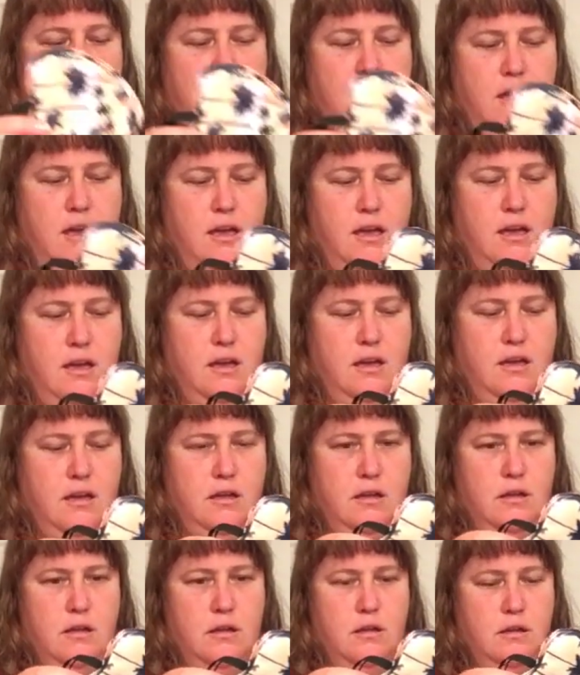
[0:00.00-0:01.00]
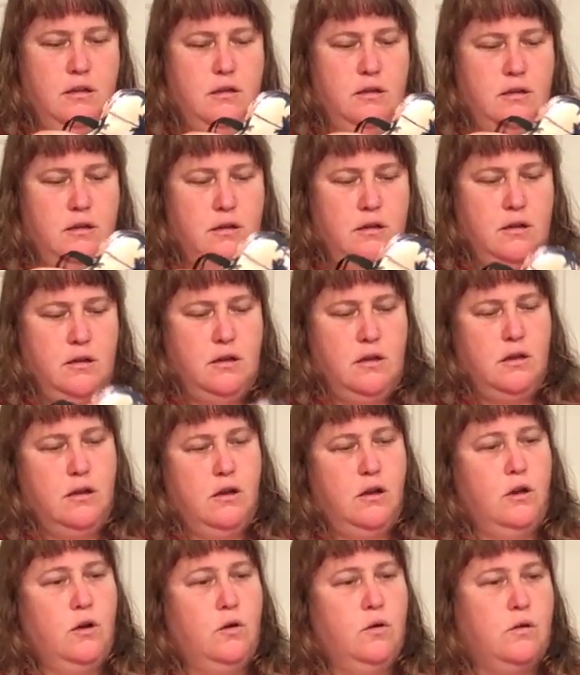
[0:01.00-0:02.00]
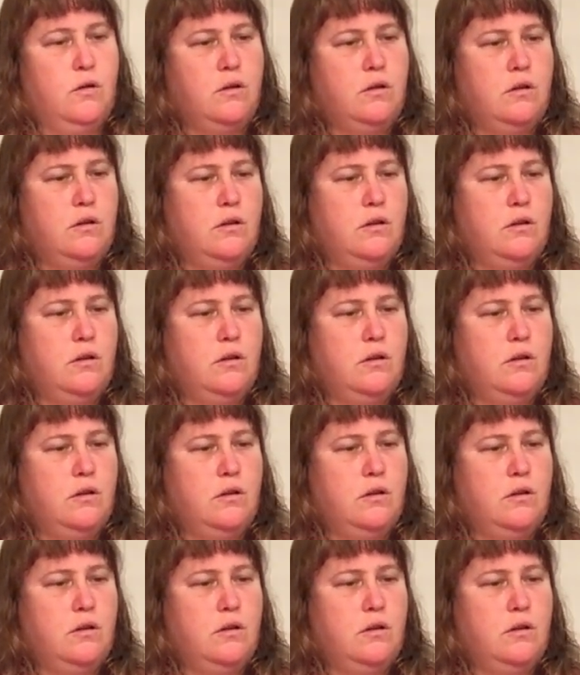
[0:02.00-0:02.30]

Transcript: Yay. Oh,